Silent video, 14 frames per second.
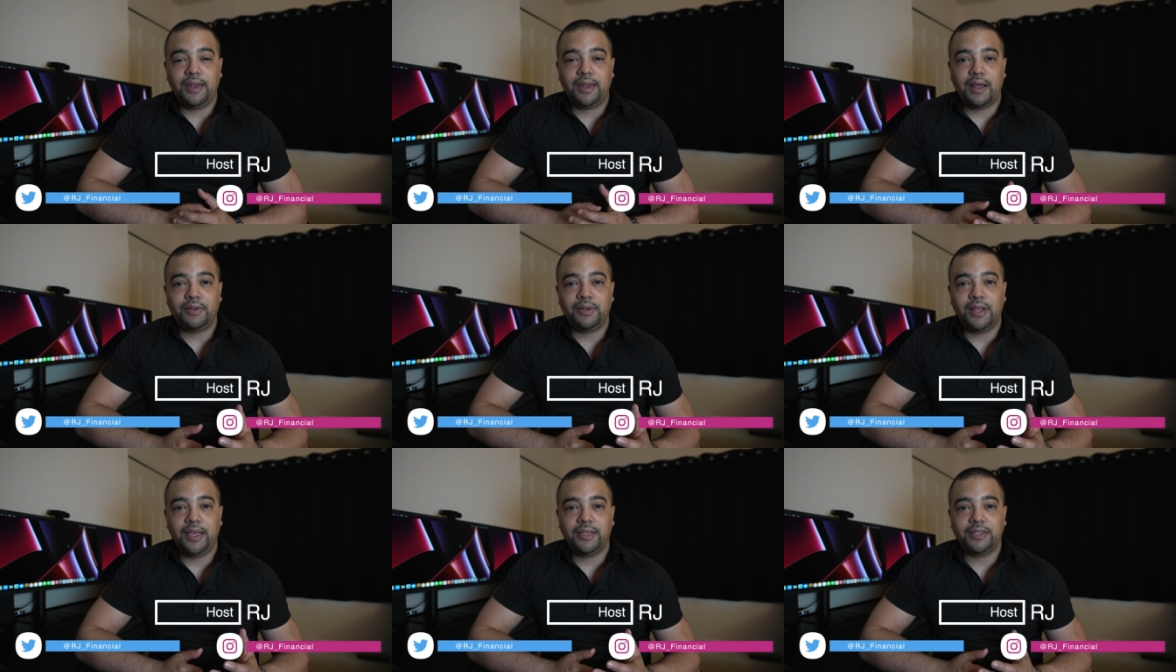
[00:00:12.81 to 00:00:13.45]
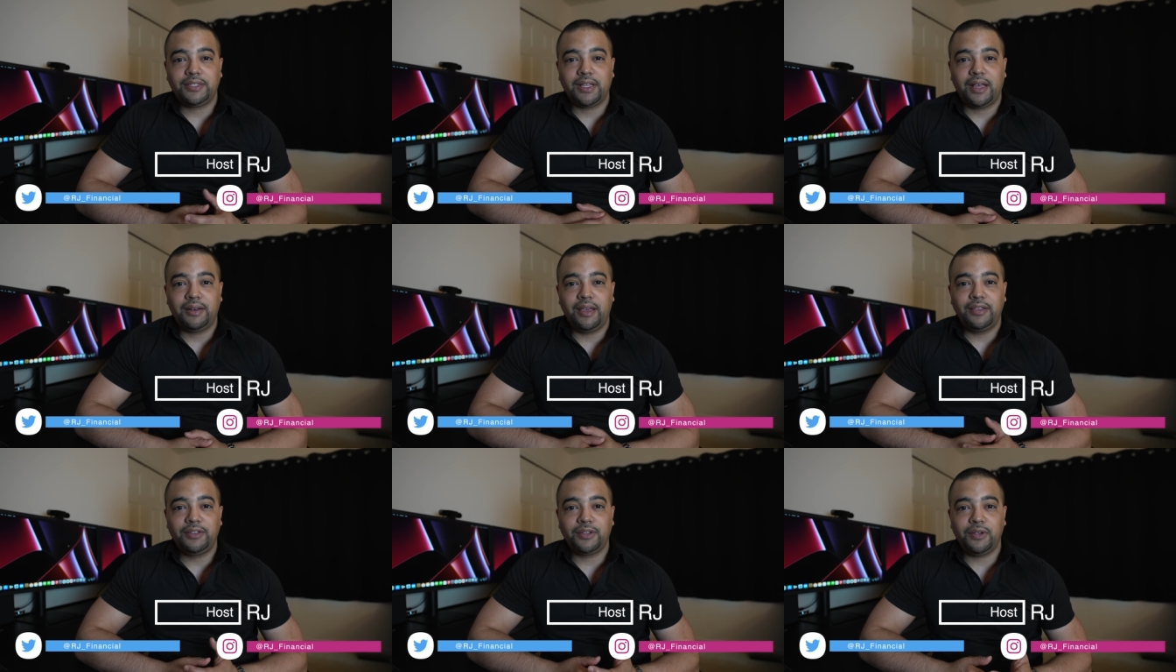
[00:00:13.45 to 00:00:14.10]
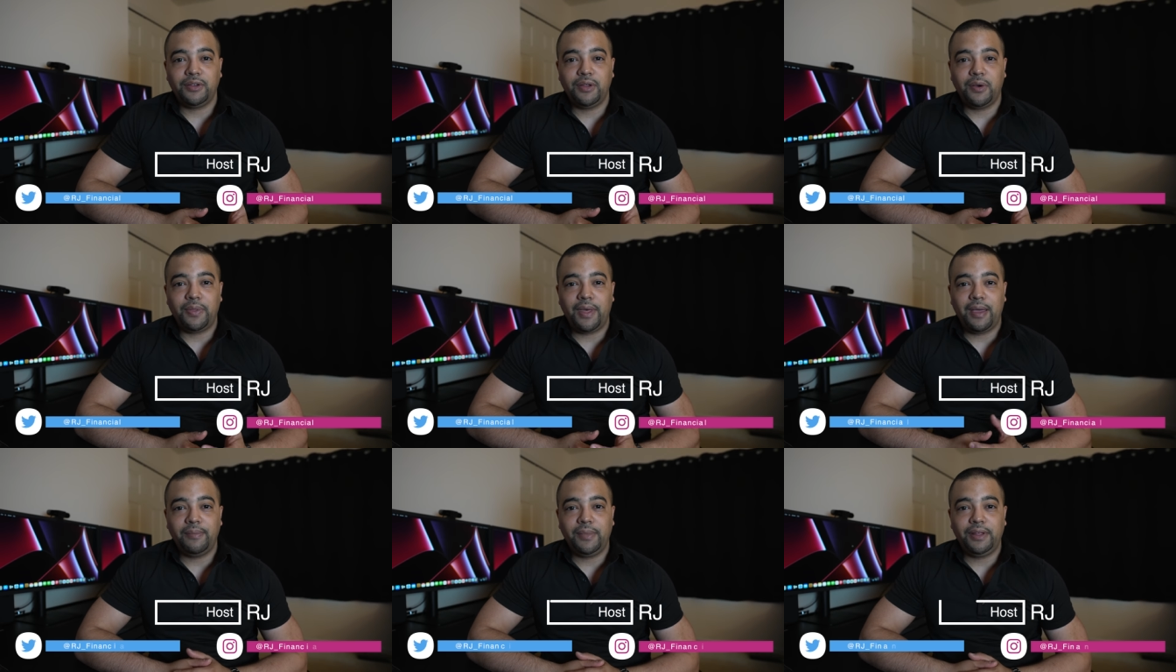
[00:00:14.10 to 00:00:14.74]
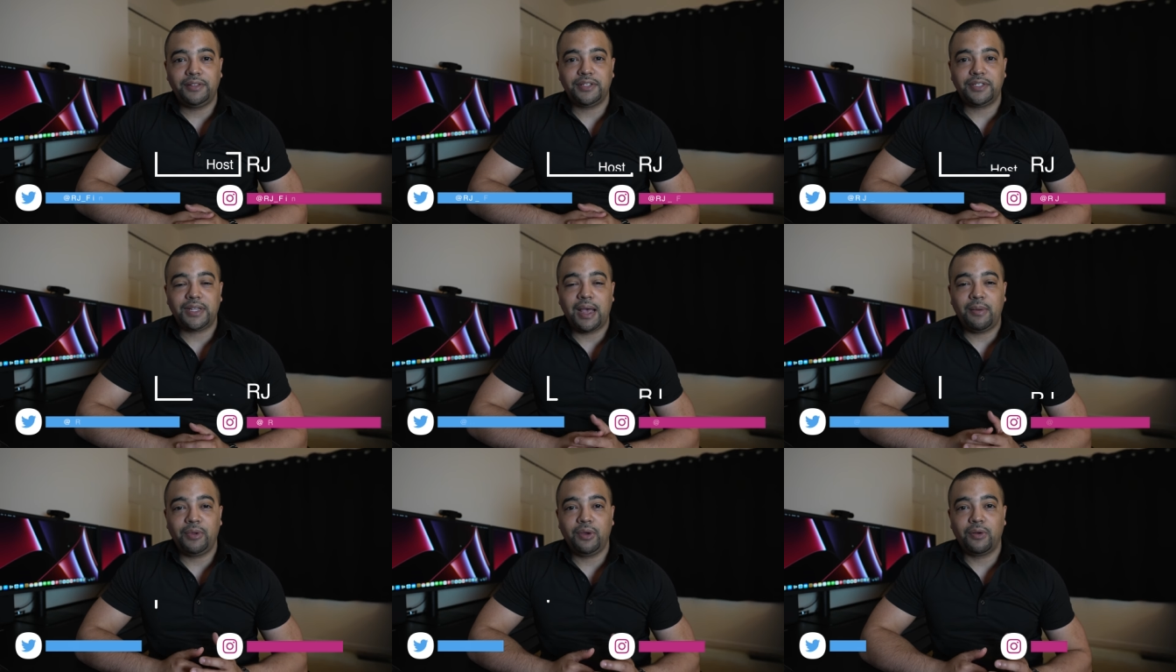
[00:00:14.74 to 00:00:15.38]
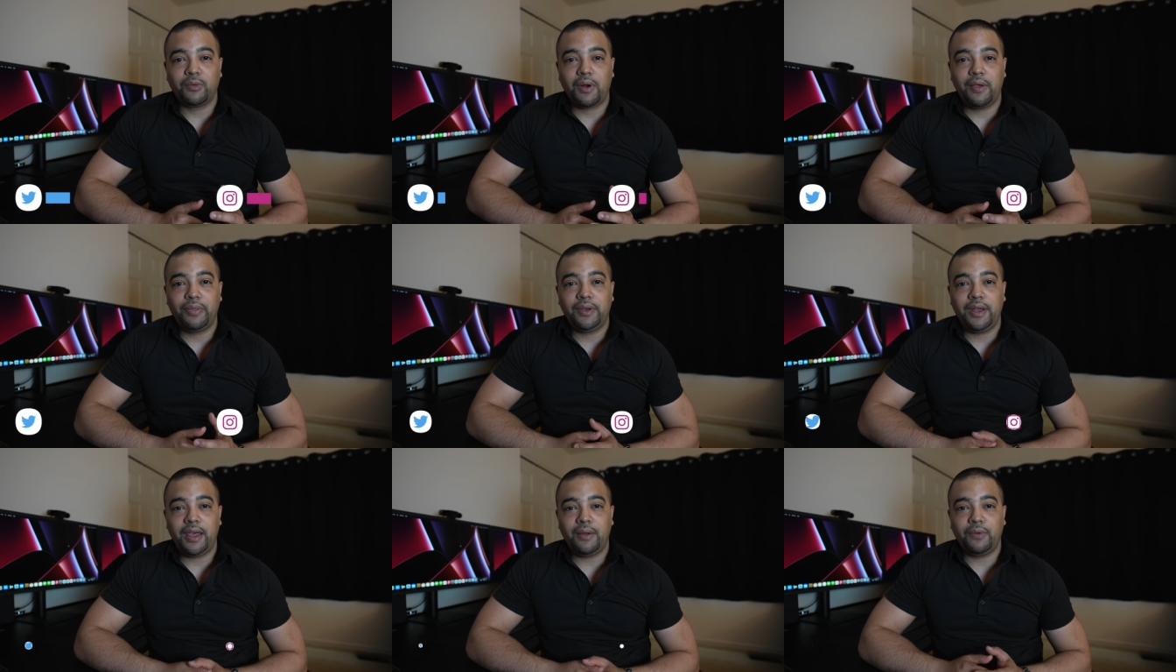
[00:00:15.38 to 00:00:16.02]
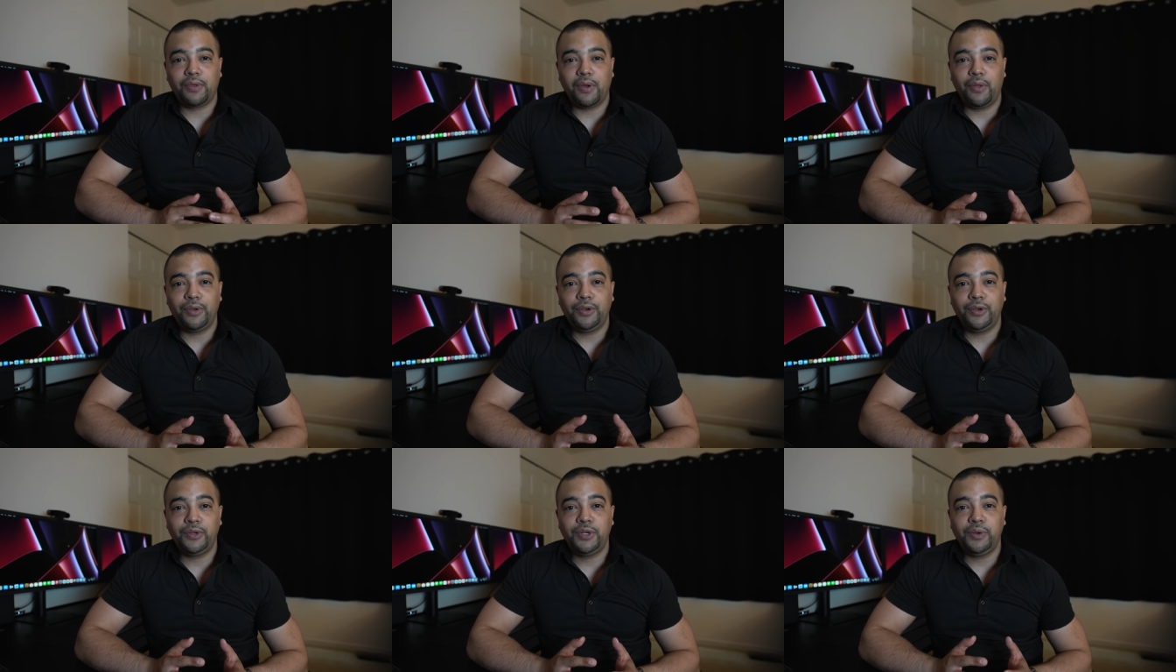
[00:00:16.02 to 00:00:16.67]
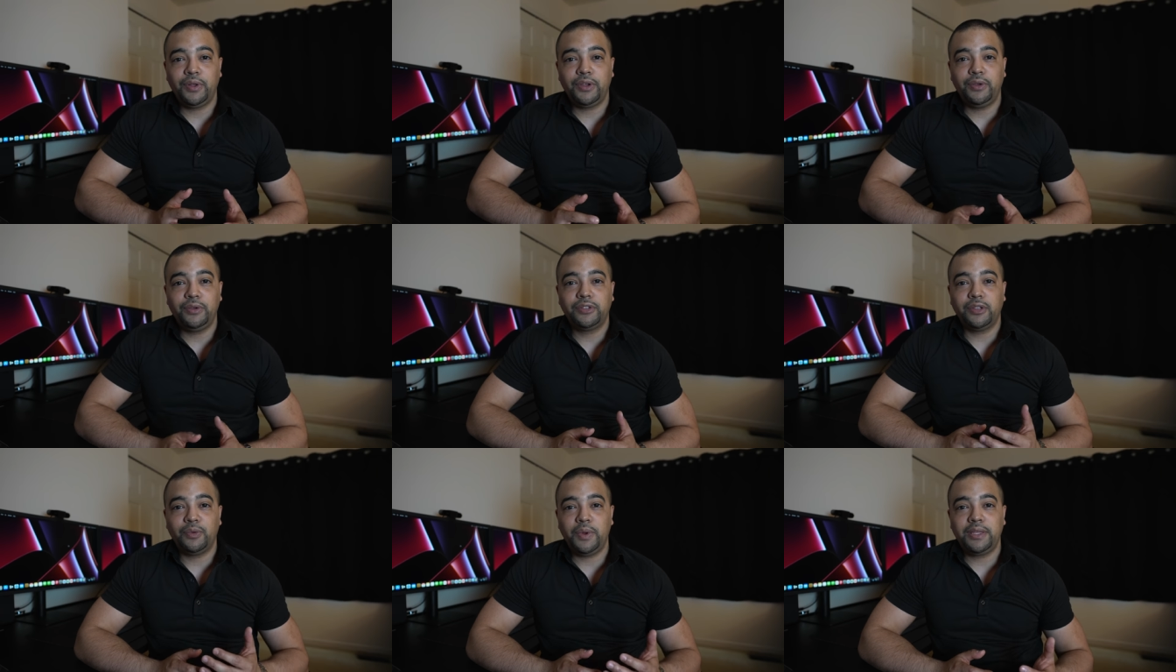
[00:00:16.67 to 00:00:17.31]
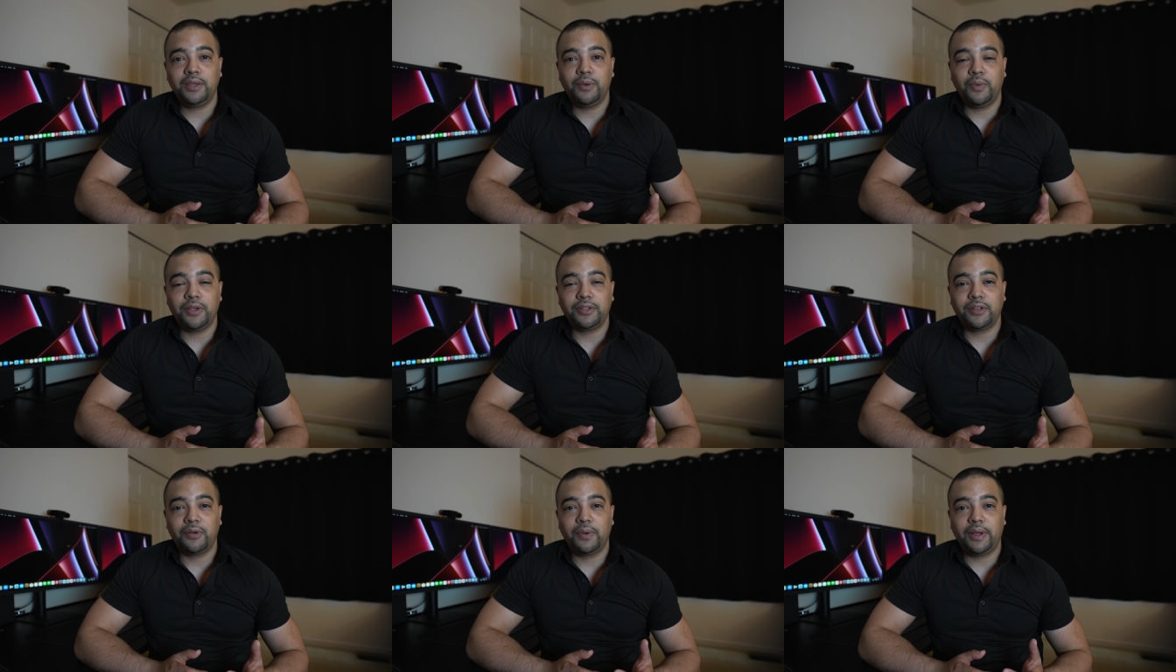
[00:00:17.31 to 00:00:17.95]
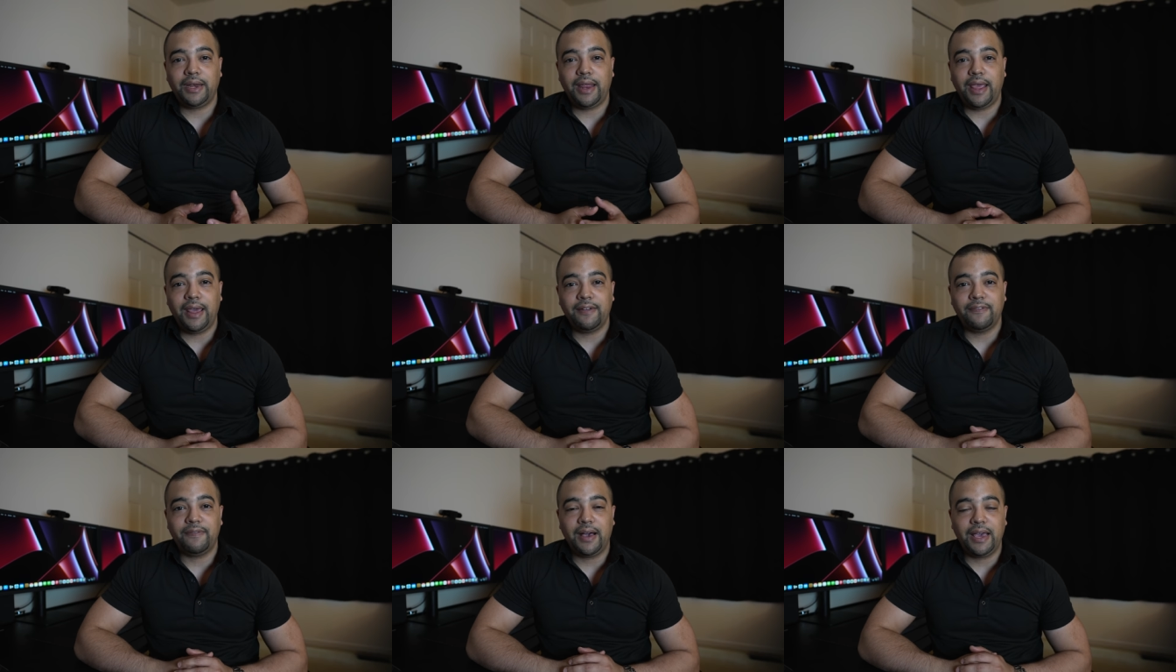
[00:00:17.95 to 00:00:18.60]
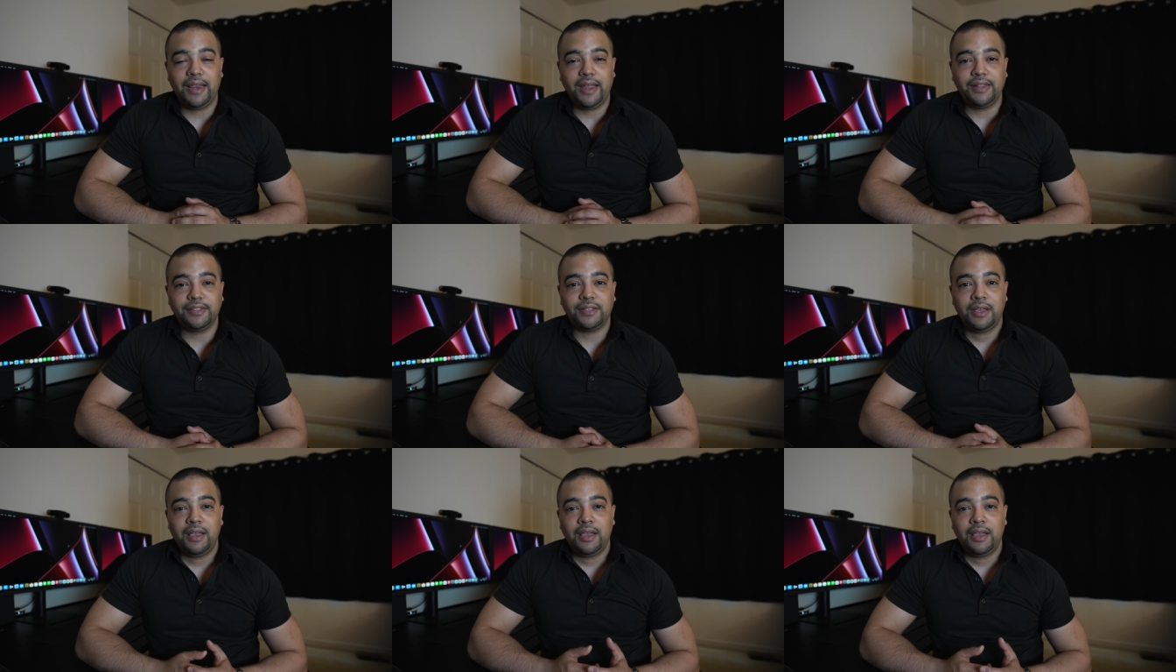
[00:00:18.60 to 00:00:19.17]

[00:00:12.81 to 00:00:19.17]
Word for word: Now, today is Sunday, so you know what that means. It's time to go around the net with all the news you can use in the week that was in credit and finance.